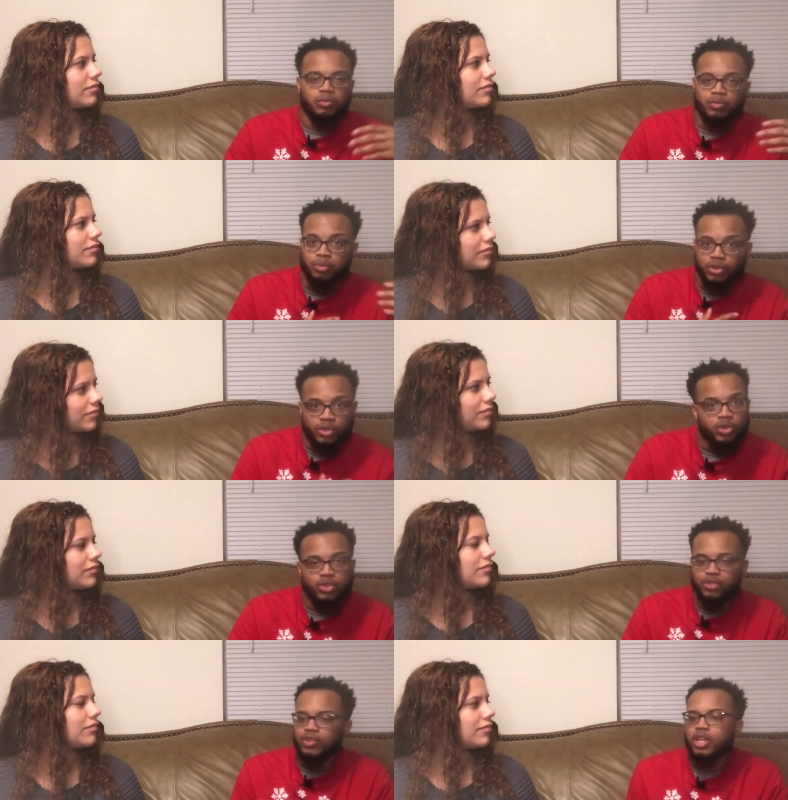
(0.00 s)

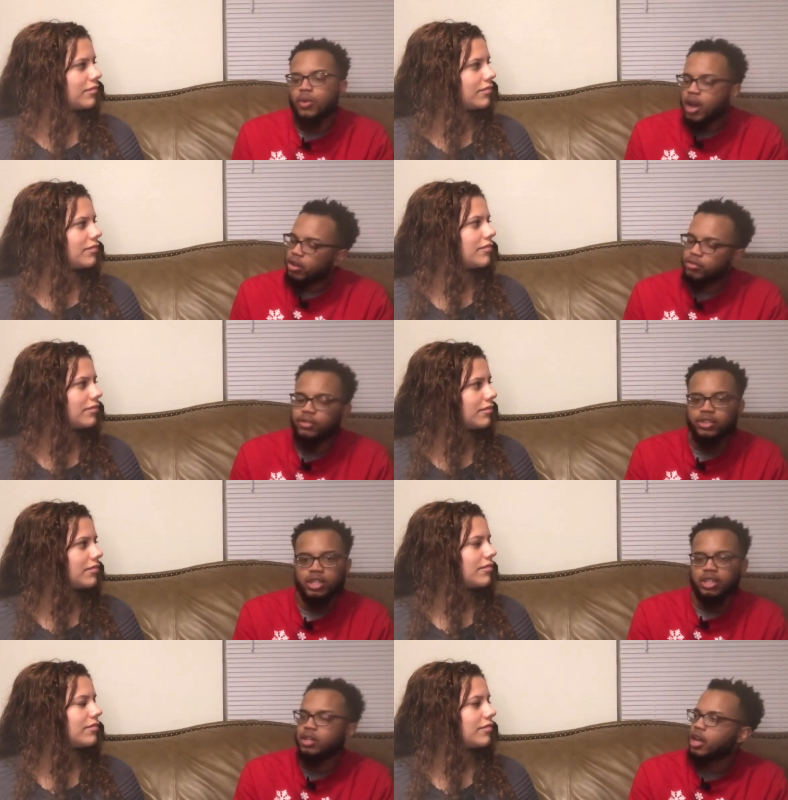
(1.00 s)
Speaker 1: producers, videographers,
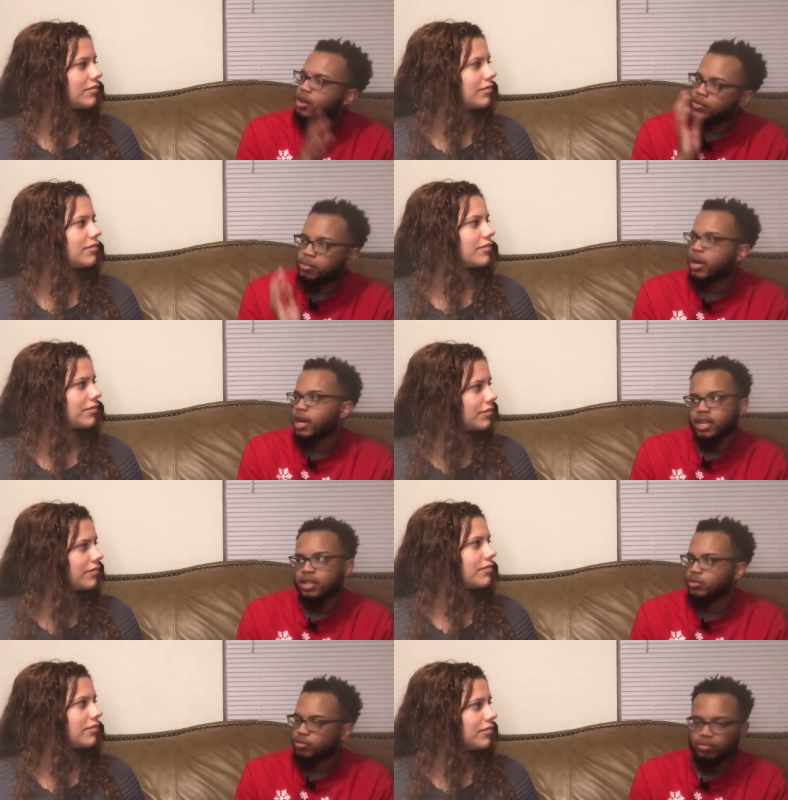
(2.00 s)
and
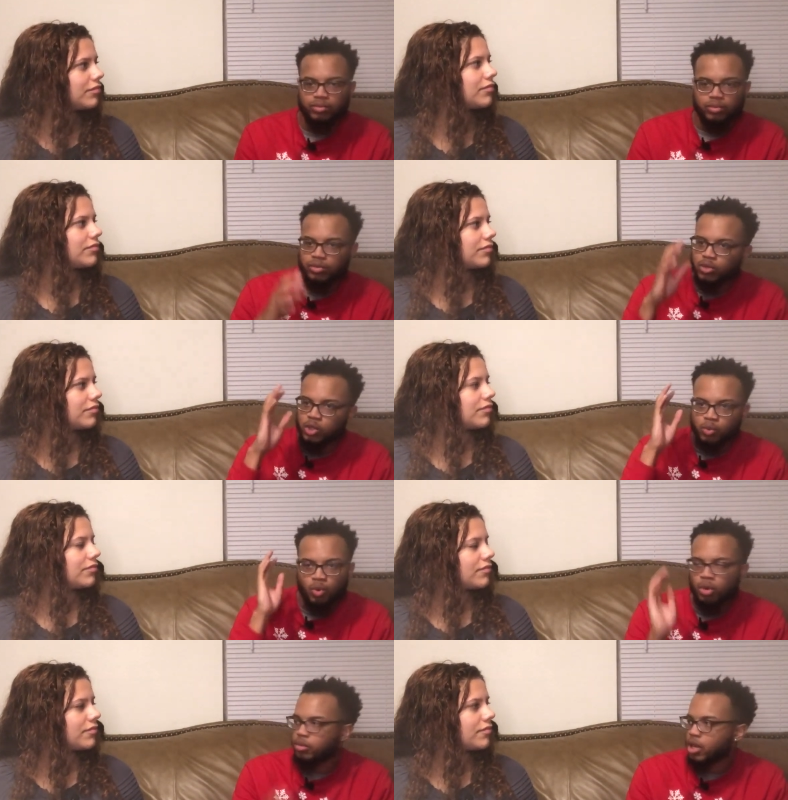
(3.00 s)
everybody mm-hmm.
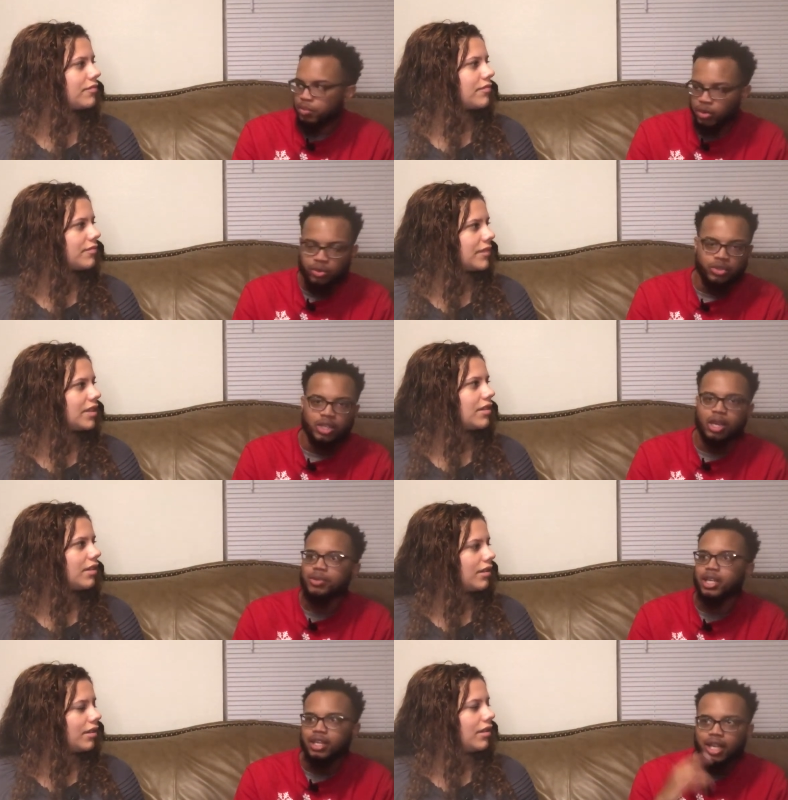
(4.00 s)
swarmed that post, and it
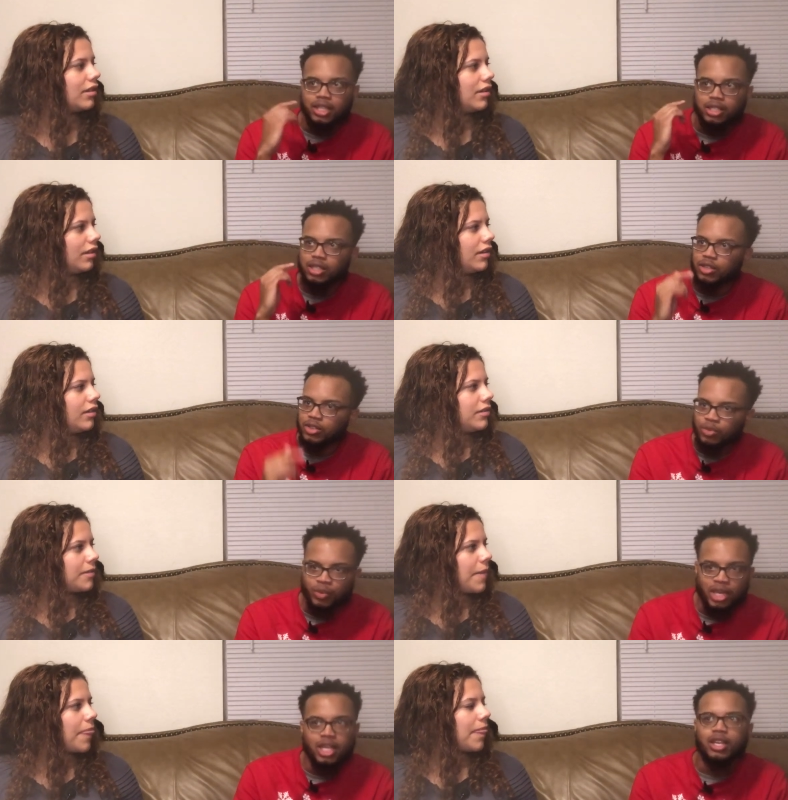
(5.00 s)
was like, "That's
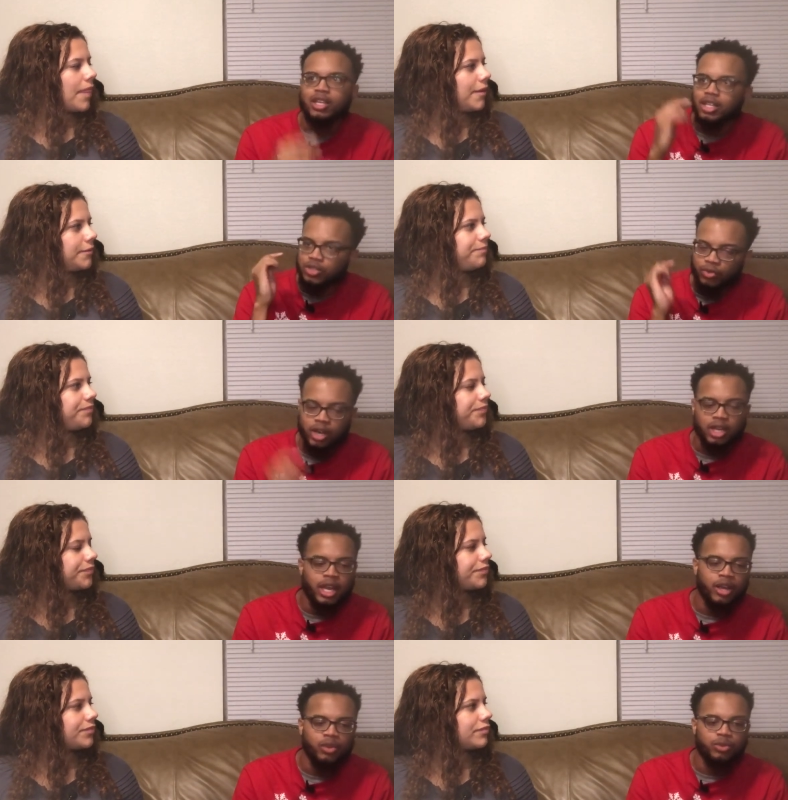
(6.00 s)
we need it. It's right
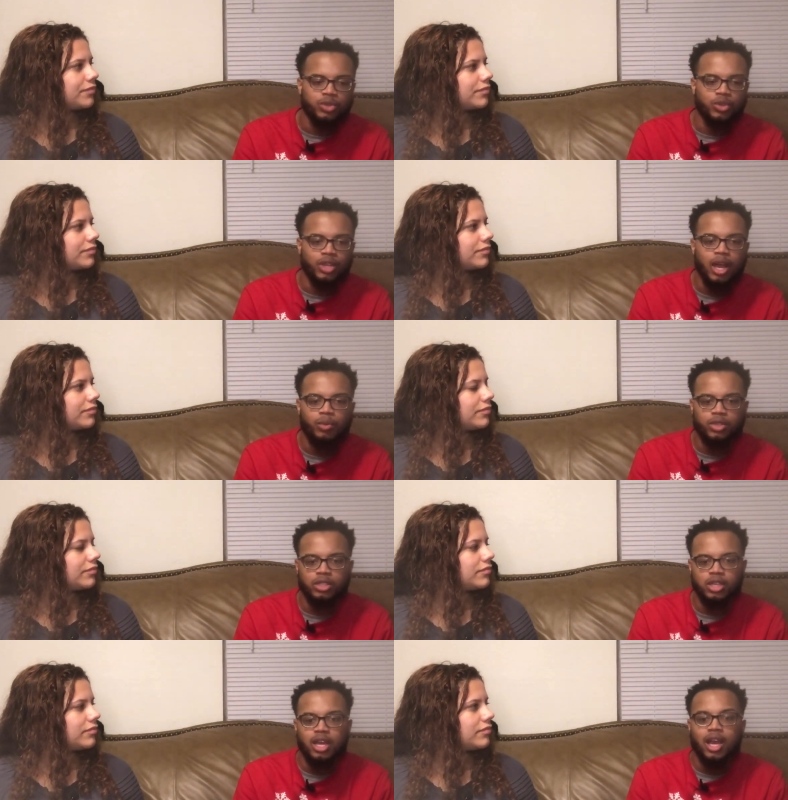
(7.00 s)
now." So that
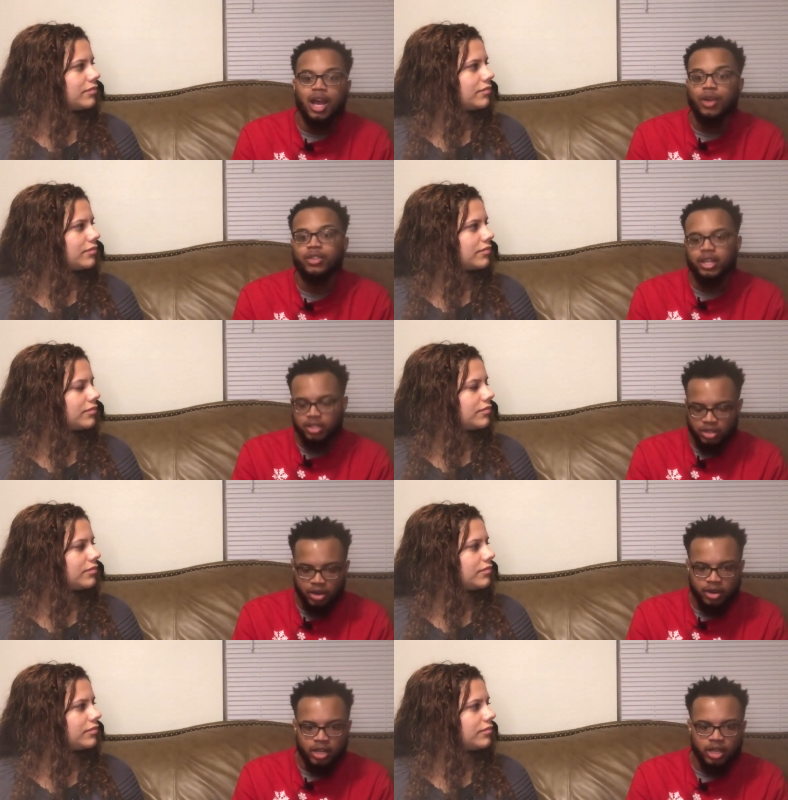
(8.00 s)
was how that
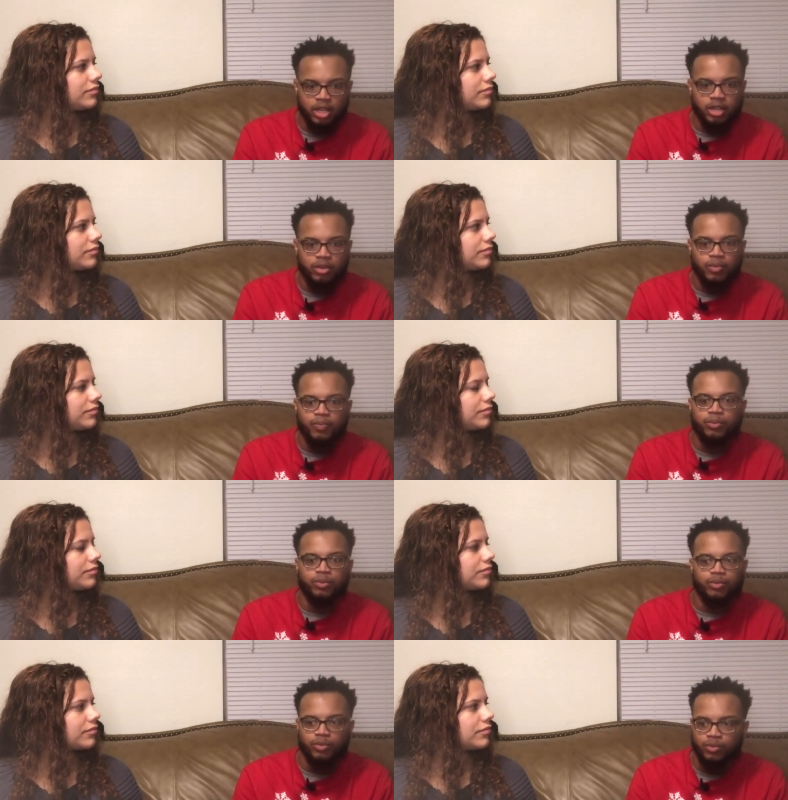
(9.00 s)
started, and
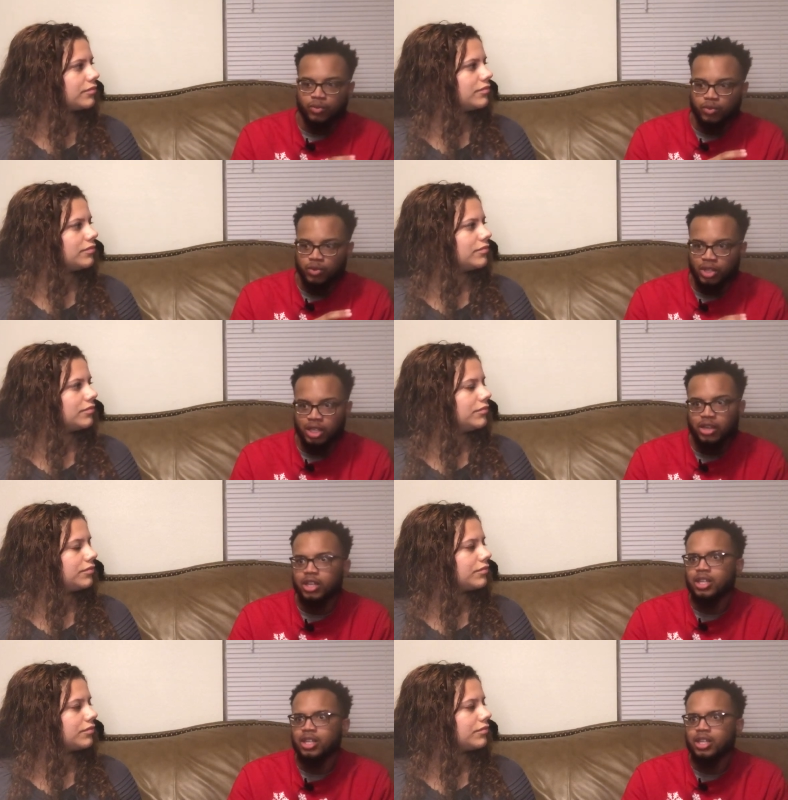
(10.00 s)
literally the